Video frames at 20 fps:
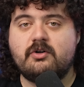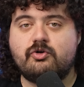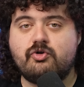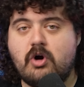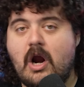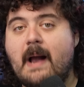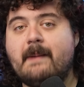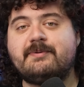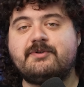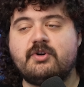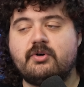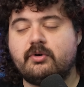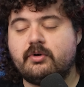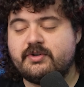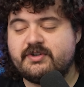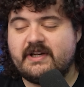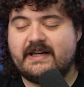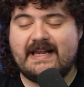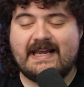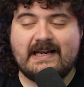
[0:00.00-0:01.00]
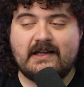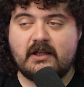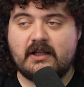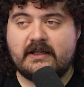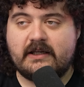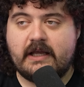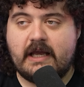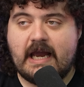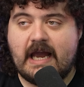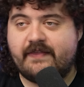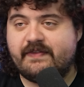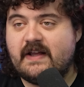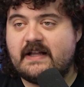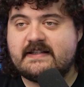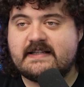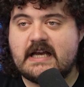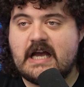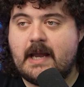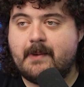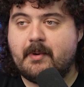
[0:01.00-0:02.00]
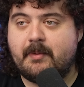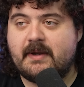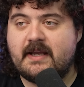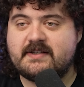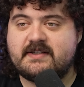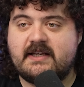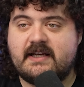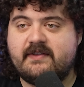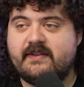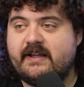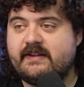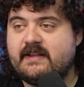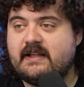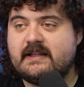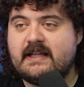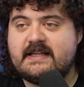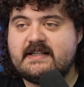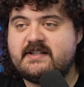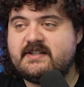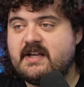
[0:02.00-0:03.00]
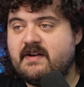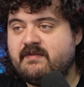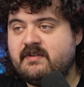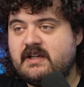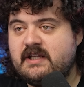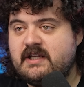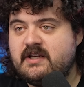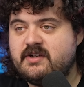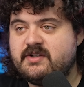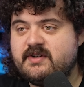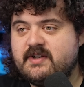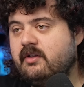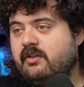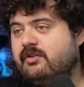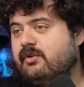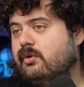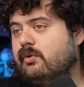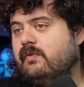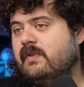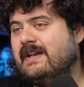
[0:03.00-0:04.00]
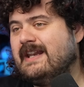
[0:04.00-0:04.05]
crop circles in England at that time. I'm guessing in like the late 70s through the